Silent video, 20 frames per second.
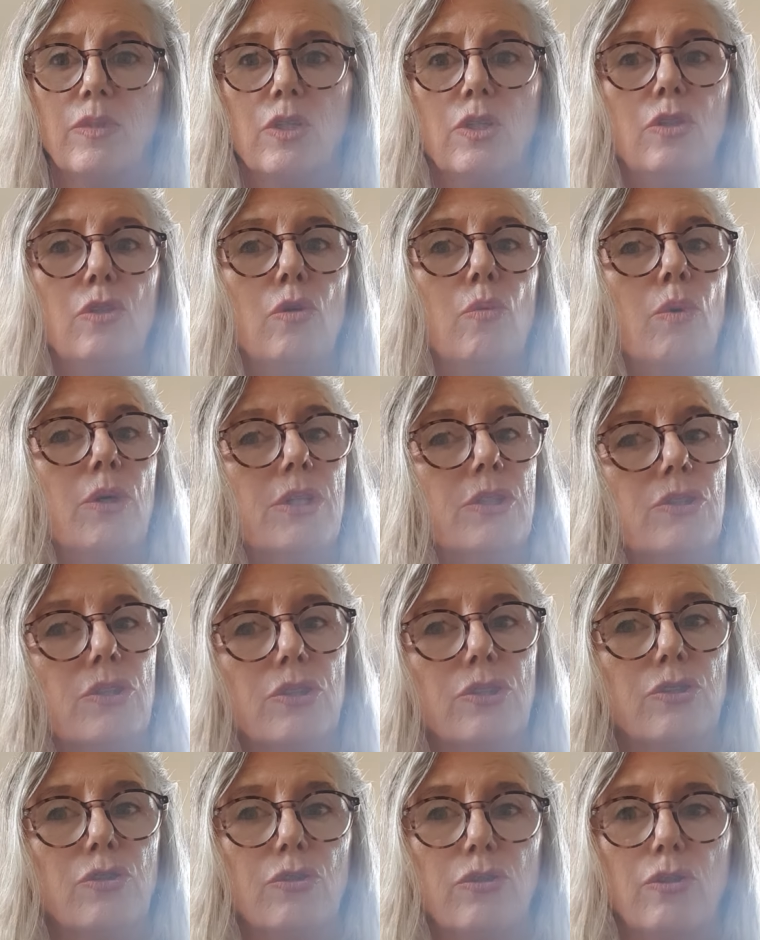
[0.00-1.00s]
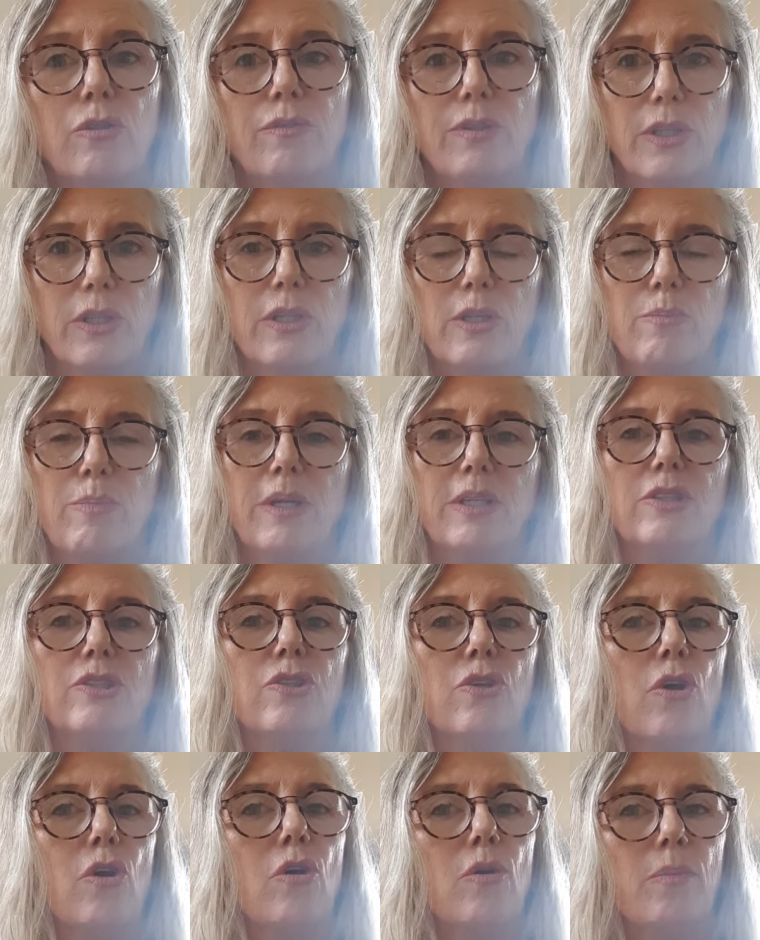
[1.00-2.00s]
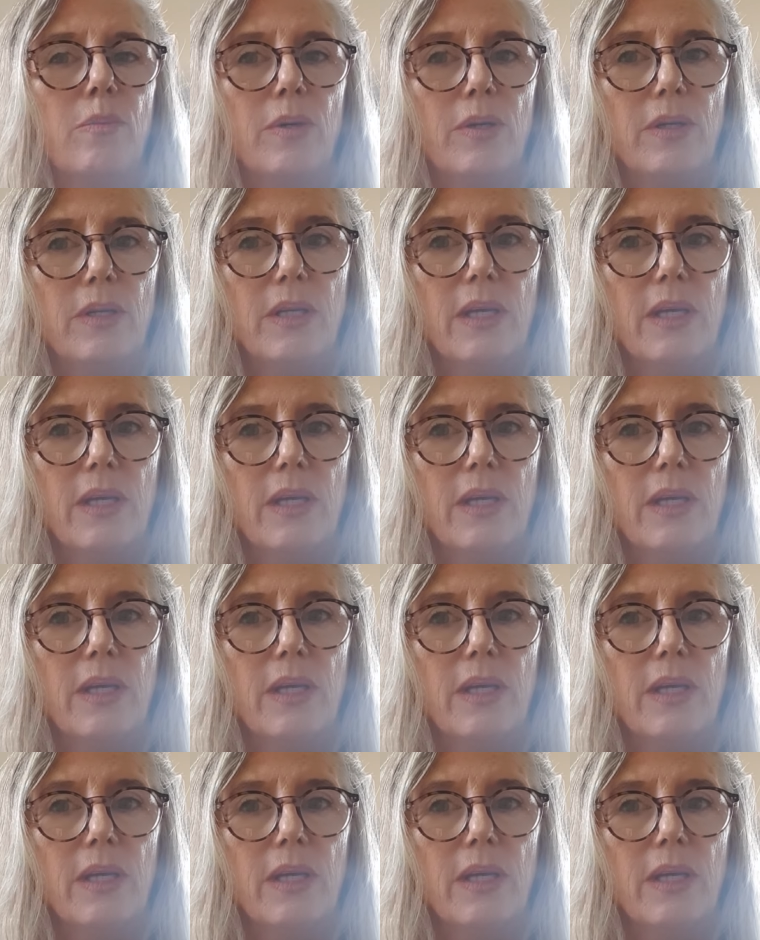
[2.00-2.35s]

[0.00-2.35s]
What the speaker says: You want to just do your very best job.